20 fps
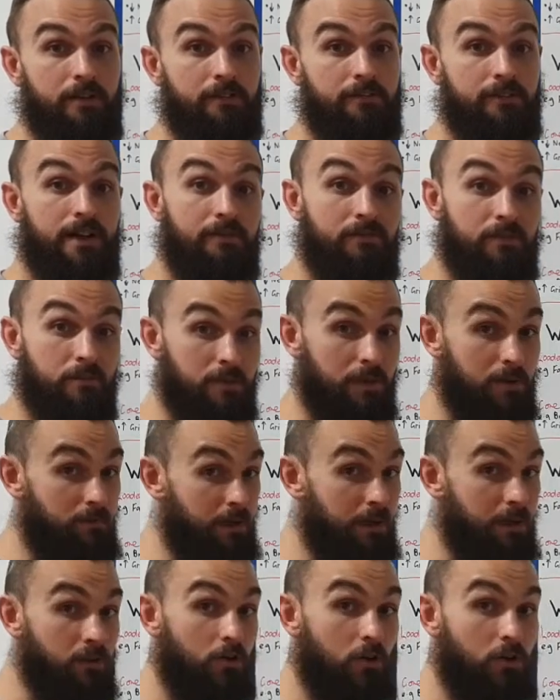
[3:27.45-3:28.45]
If they have to be a
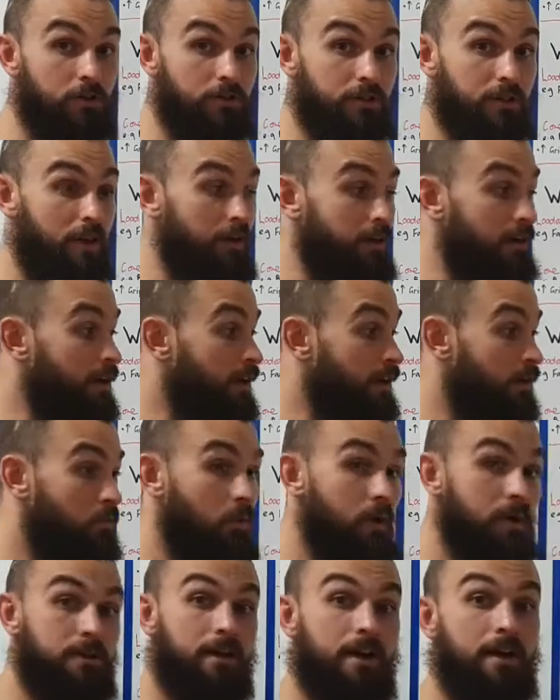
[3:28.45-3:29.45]
bit closer,
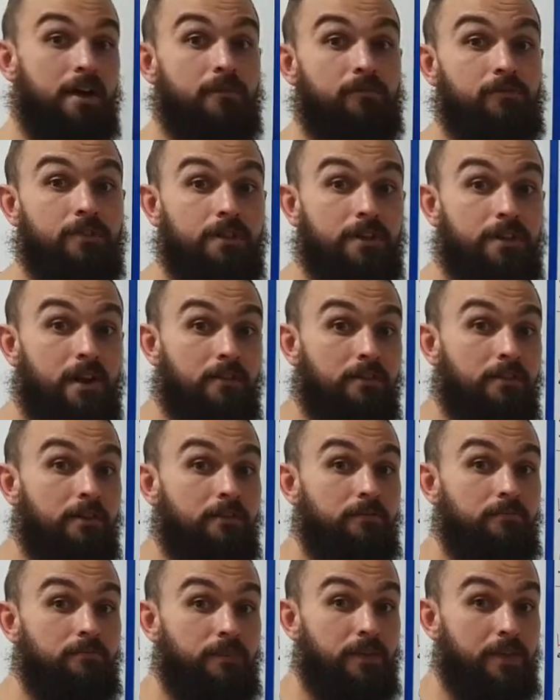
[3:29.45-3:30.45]
1 day after the other,
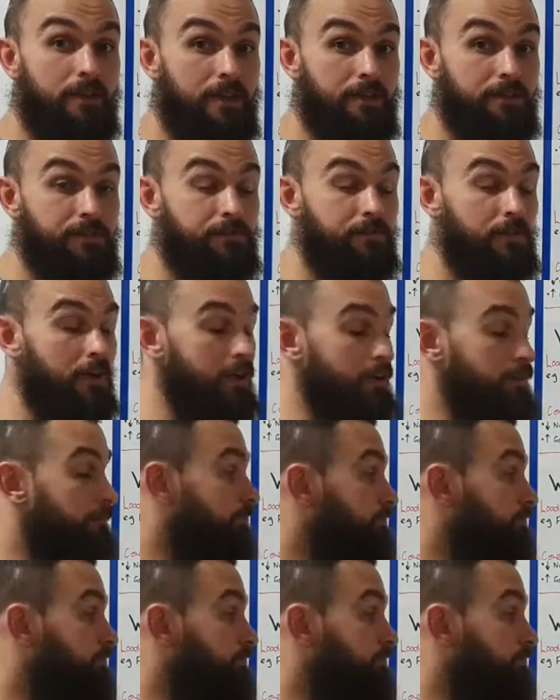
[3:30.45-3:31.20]
then that's fine.